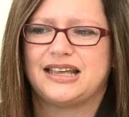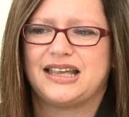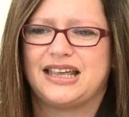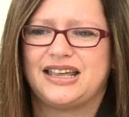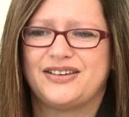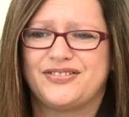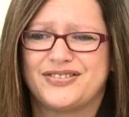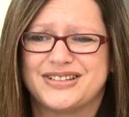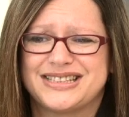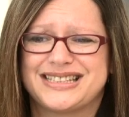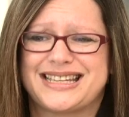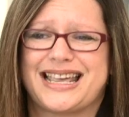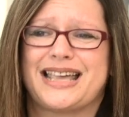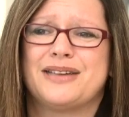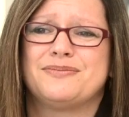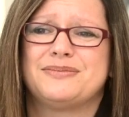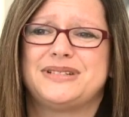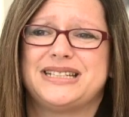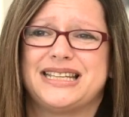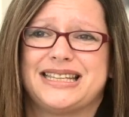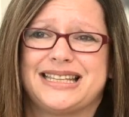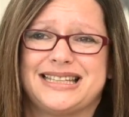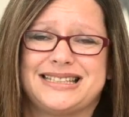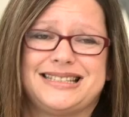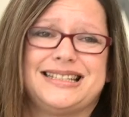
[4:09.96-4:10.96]
if it's
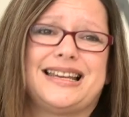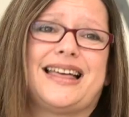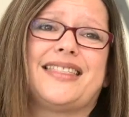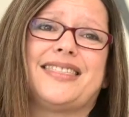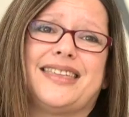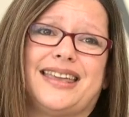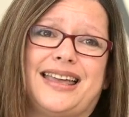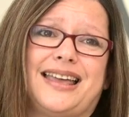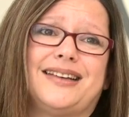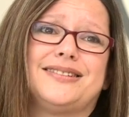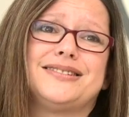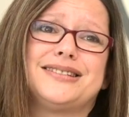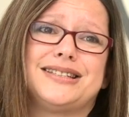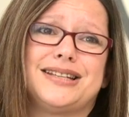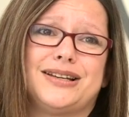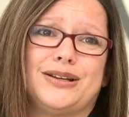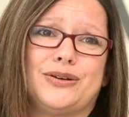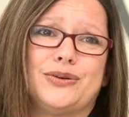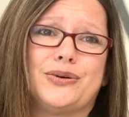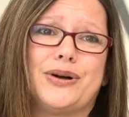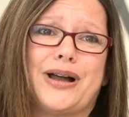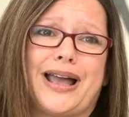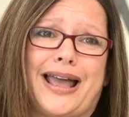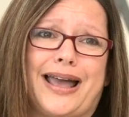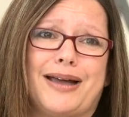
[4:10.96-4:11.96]
empty, there's nothing else to
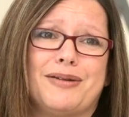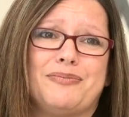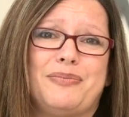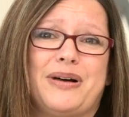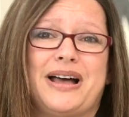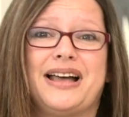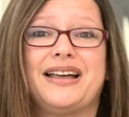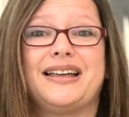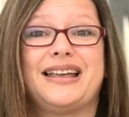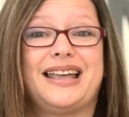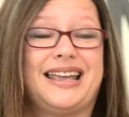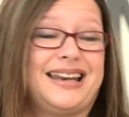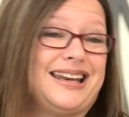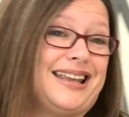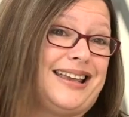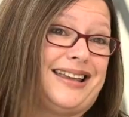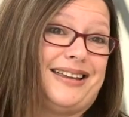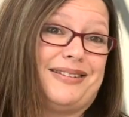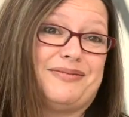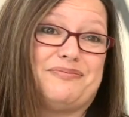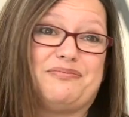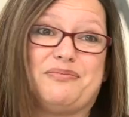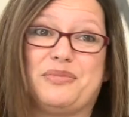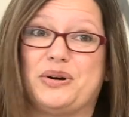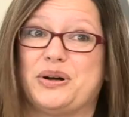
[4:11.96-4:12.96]
look at but
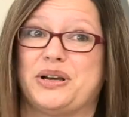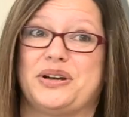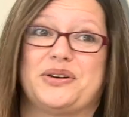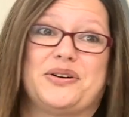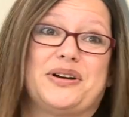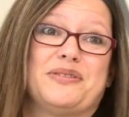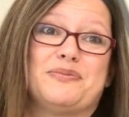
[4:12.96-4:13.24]
any minor